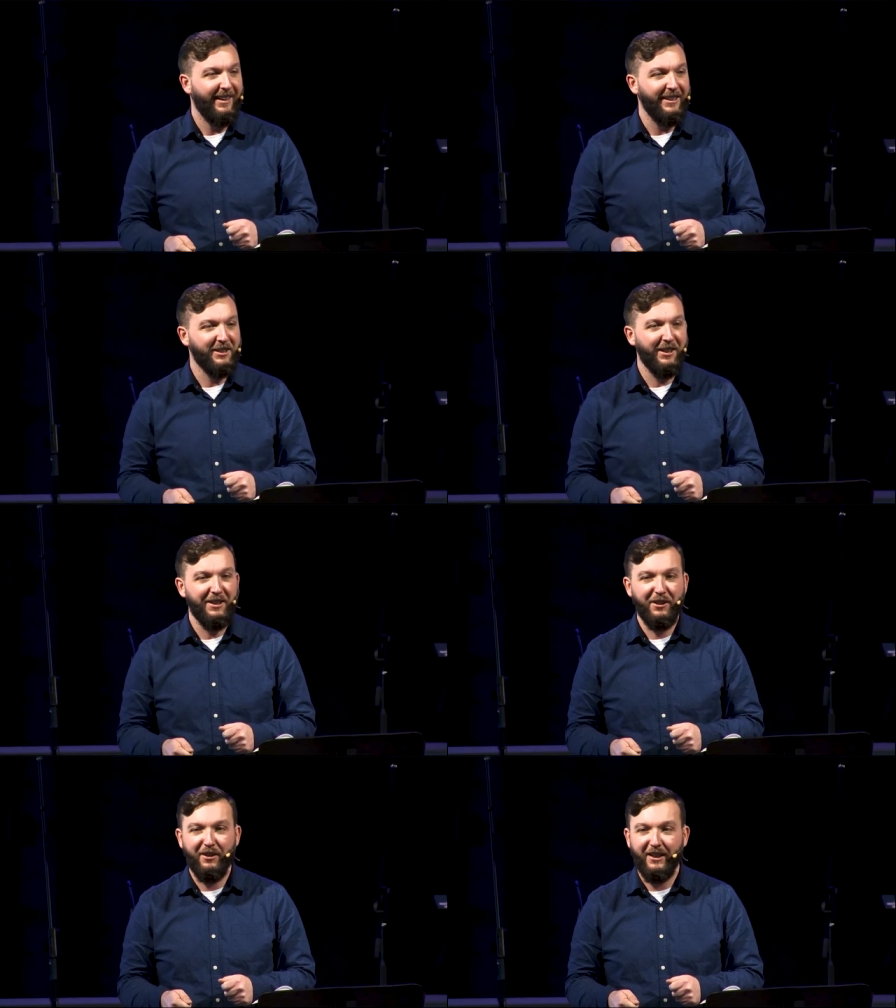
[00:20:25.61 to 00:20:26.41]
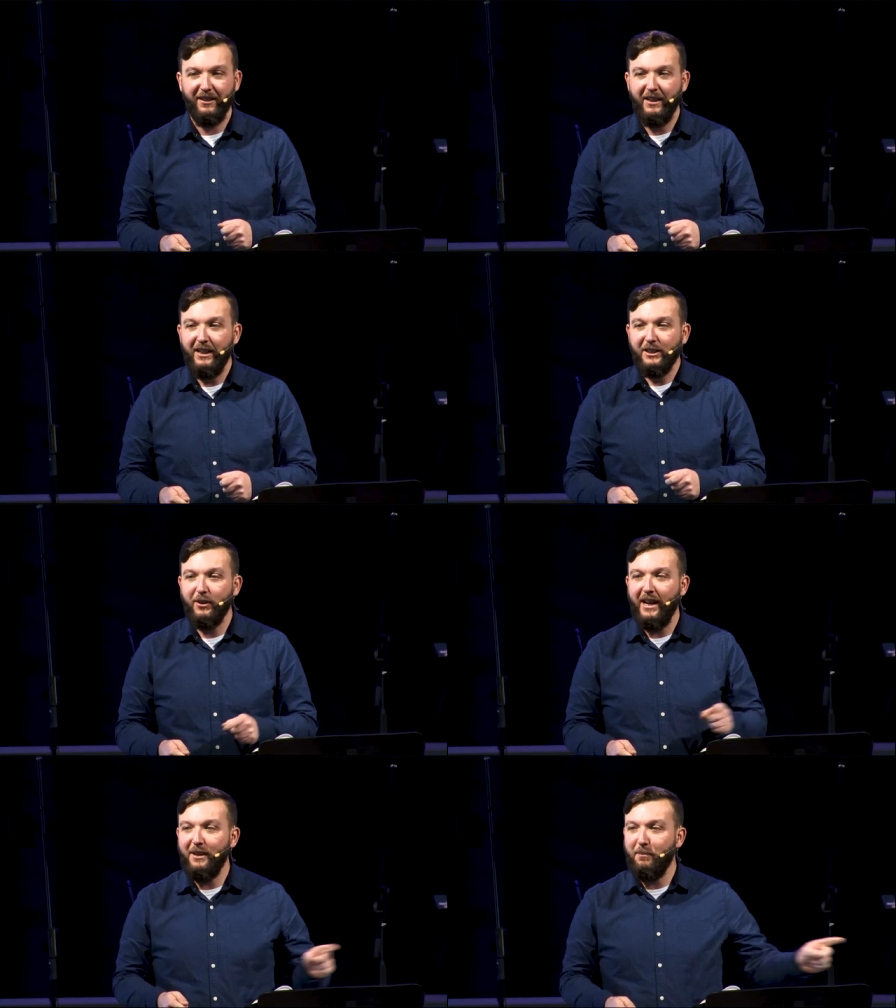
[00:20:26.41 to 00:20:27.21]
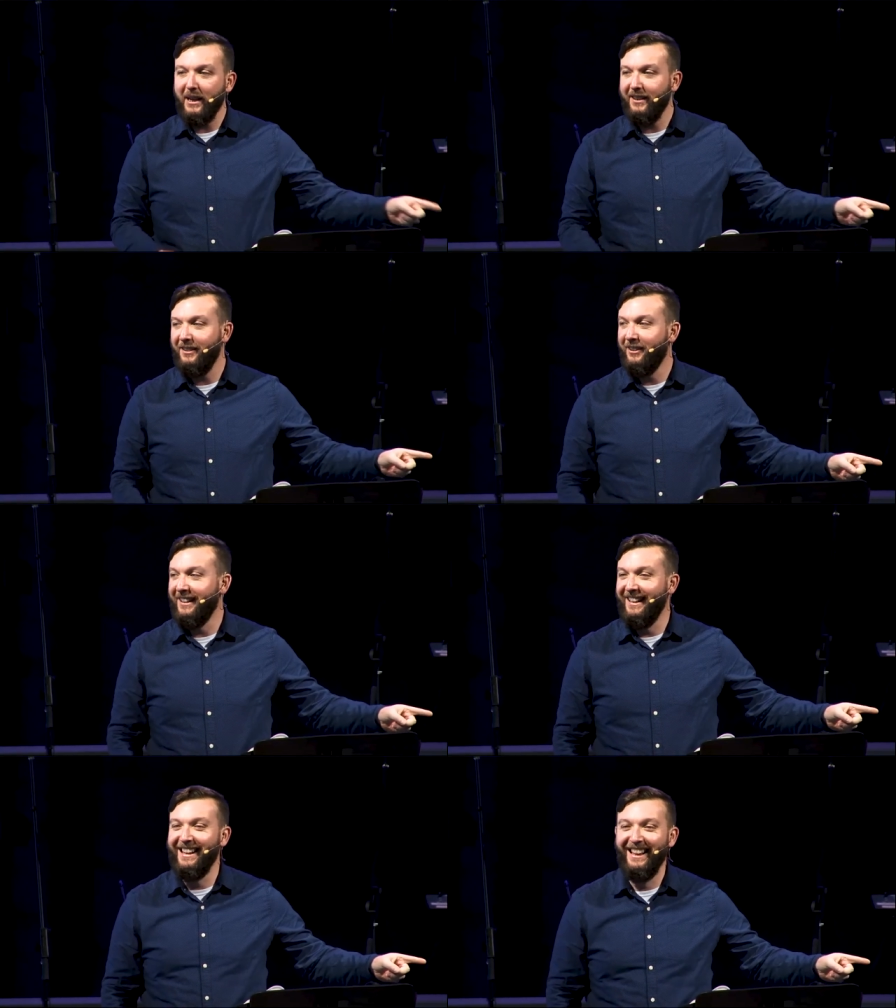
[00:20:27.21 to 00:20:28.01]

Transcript: I just couldn't do it. So I had Becca do it.